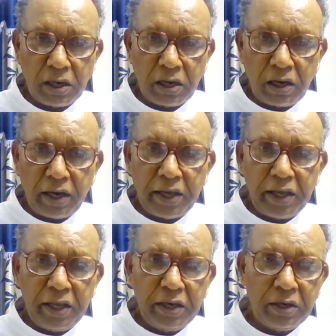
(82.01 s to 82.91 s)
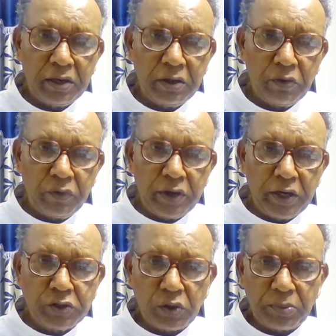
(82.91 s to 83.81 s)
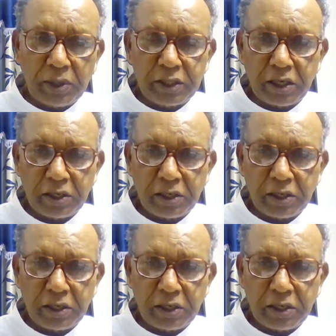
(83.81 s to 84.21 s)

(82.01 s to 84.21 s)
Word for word: Cain, where is your brother?